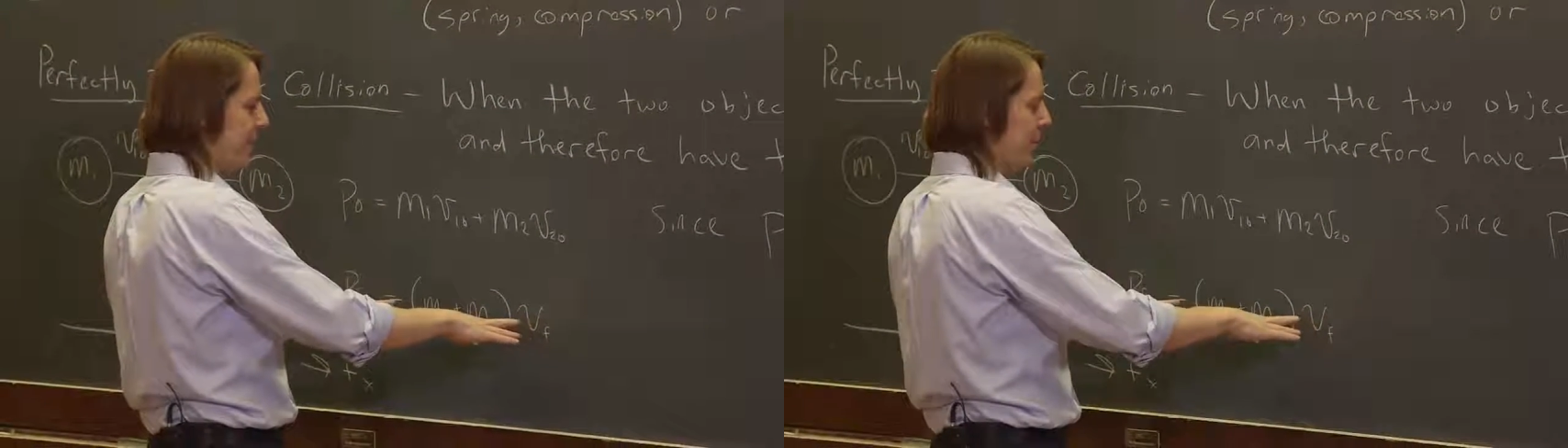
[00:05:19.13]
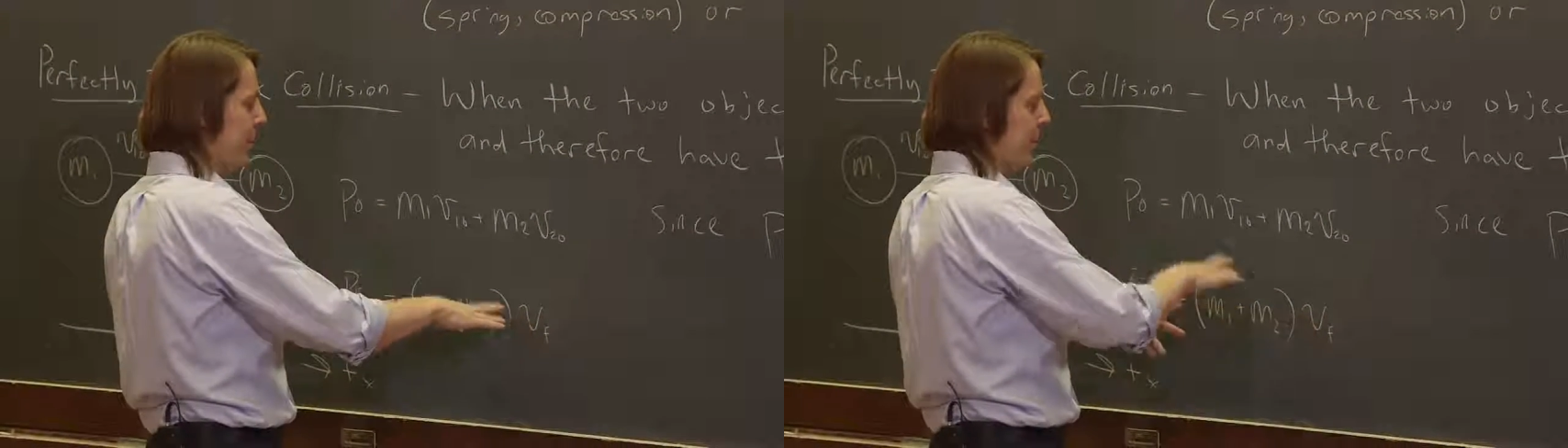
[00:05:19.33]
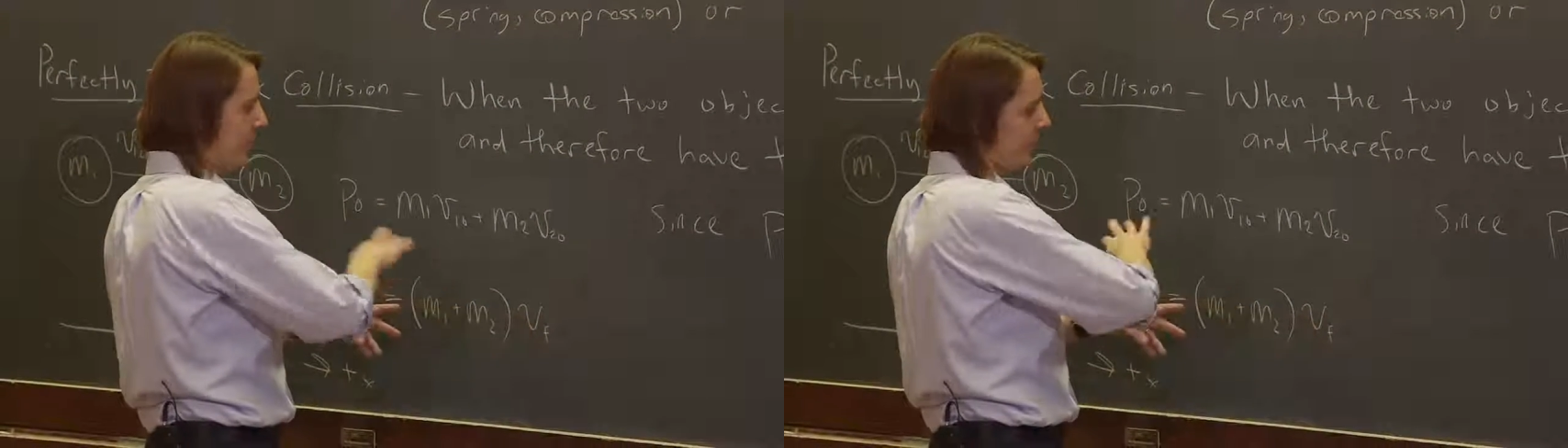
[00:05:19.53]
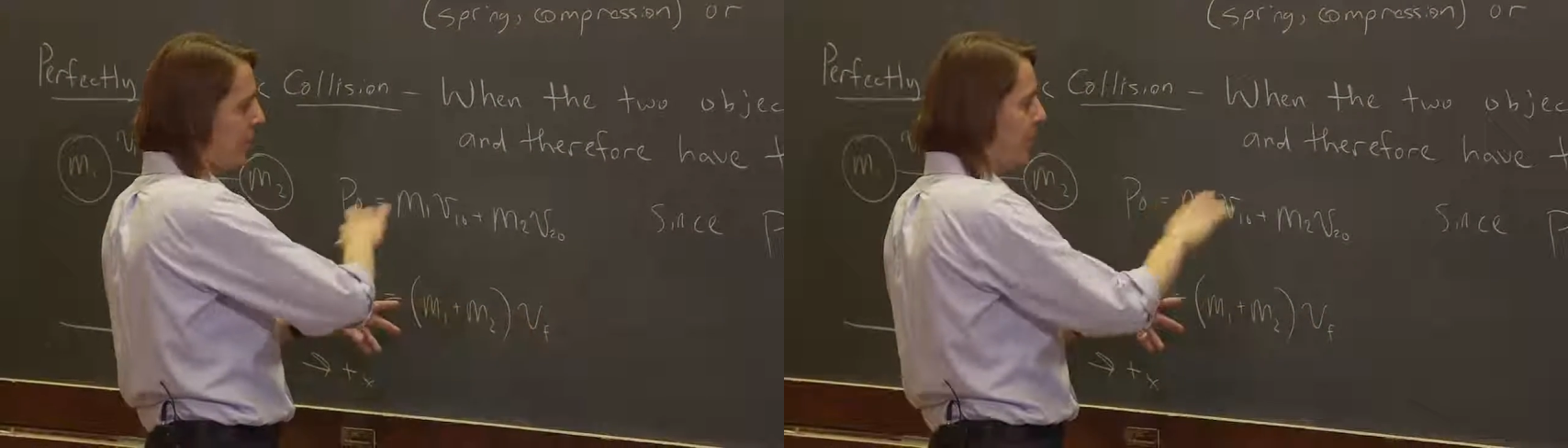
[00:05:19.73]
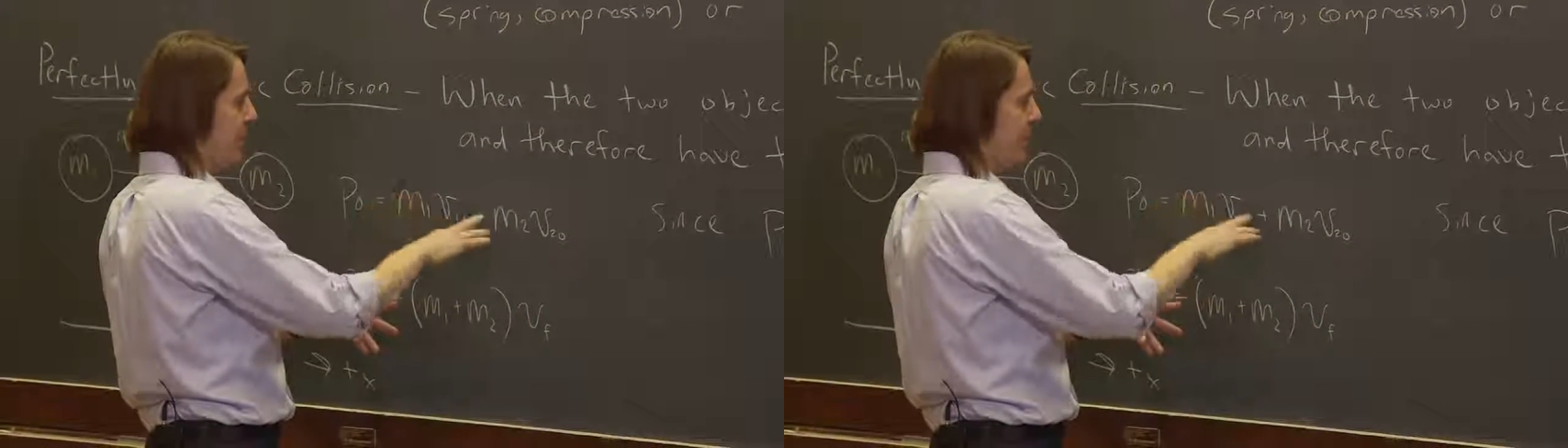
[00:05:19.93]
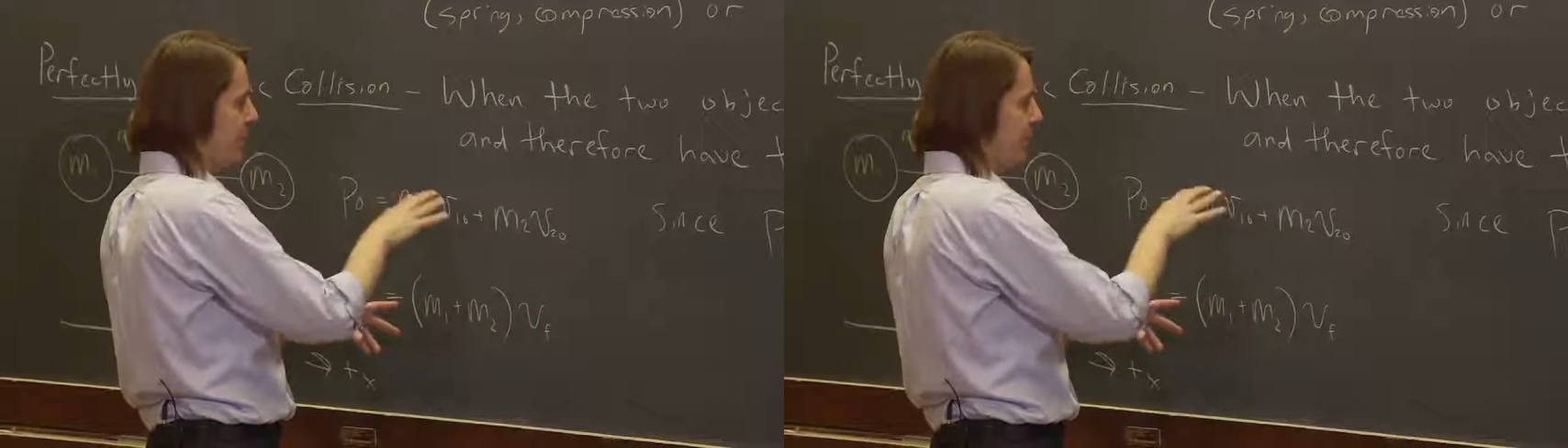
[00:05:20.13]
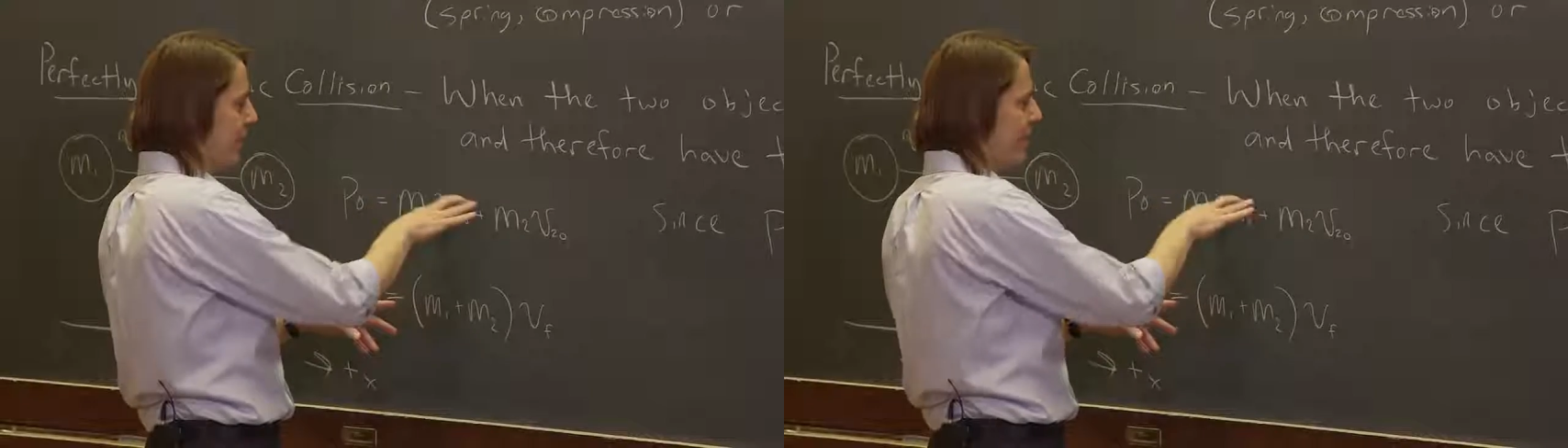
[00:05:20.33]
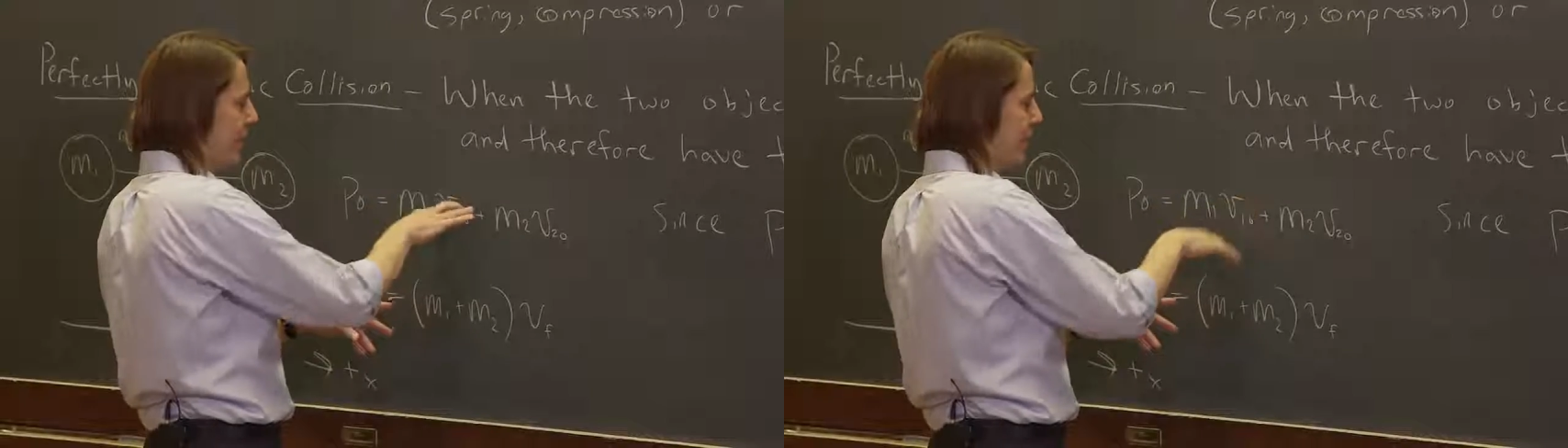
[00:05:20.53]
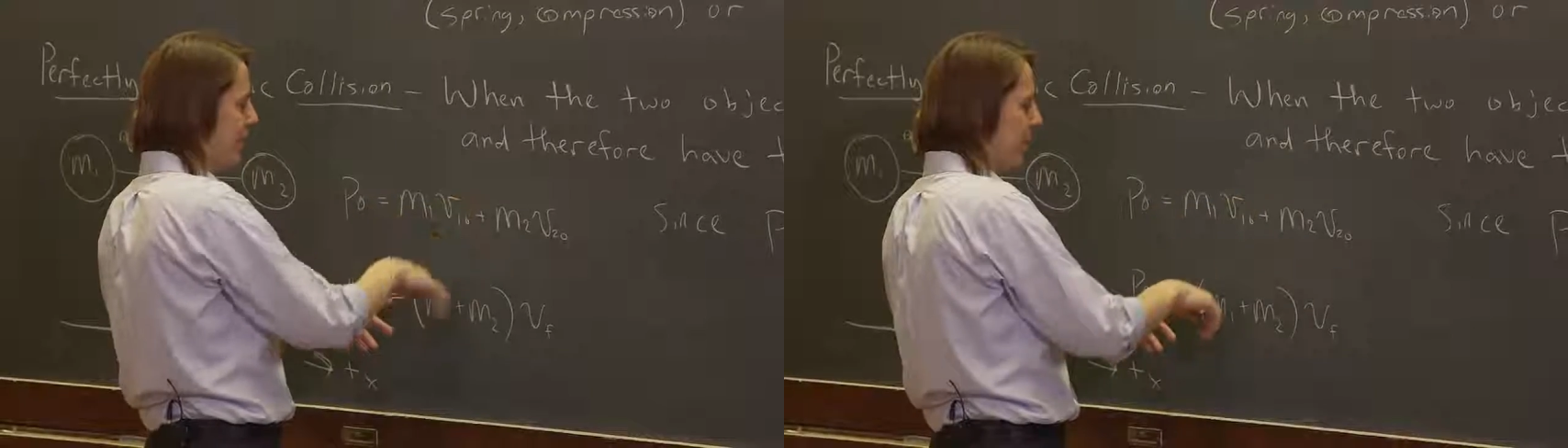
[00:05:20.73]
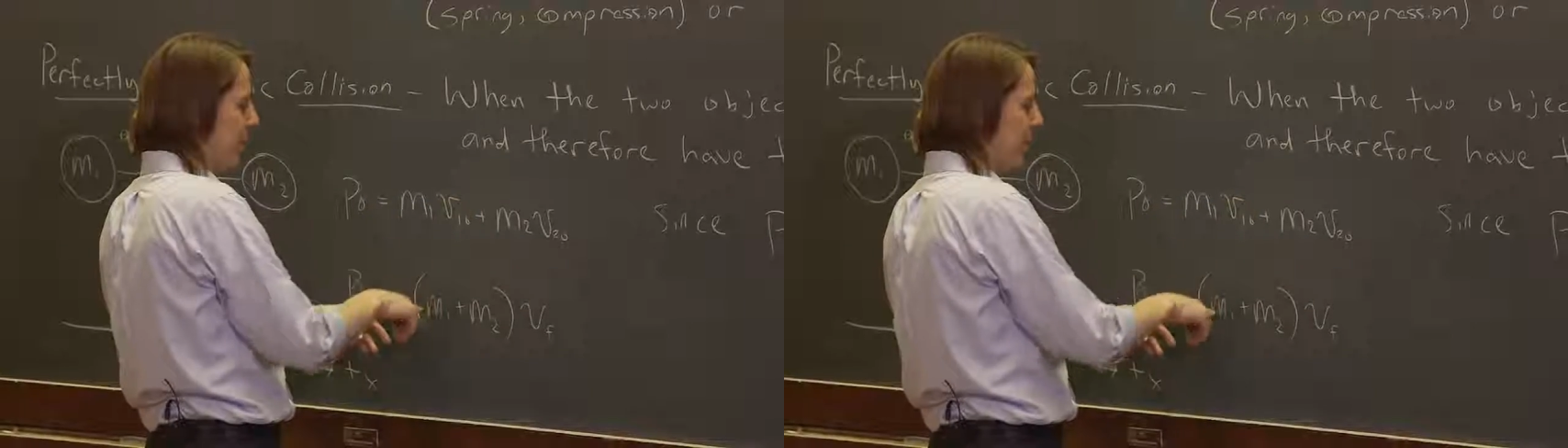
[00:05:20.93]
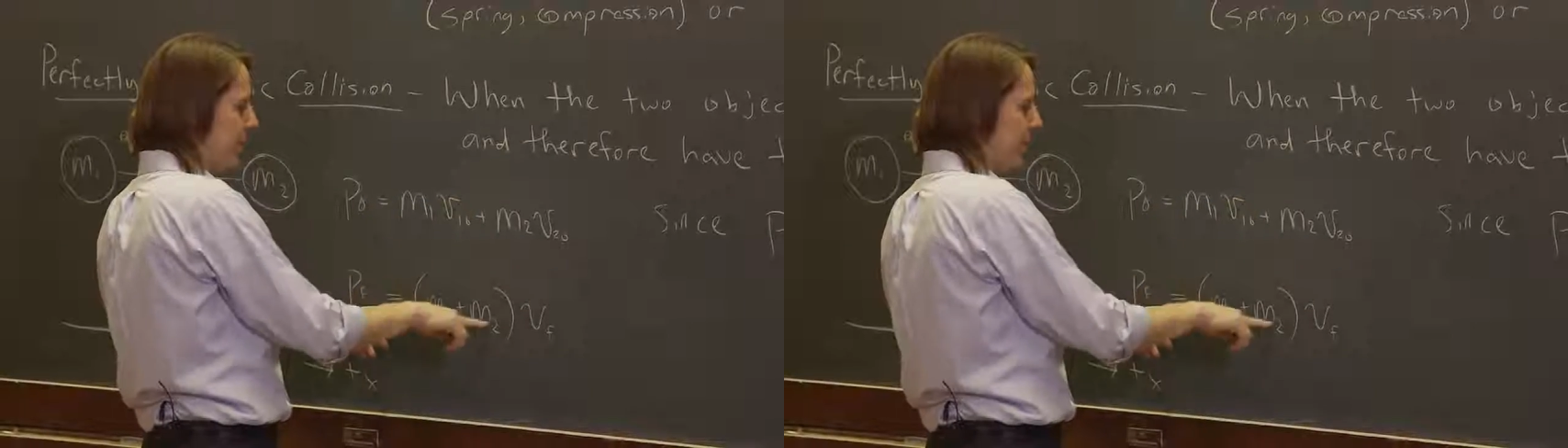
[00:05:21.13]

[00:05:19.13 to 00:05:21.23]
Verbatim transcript: So to solve it, you just divide this part